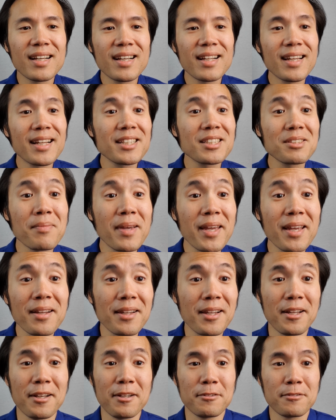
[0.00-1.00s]
Let's make
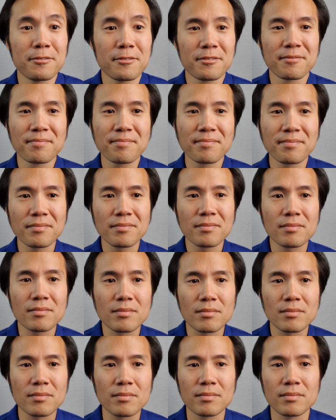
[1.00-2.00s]
love.
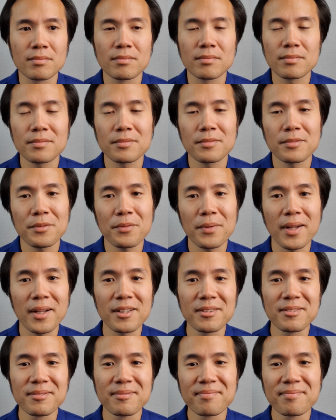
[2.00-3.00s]
Well,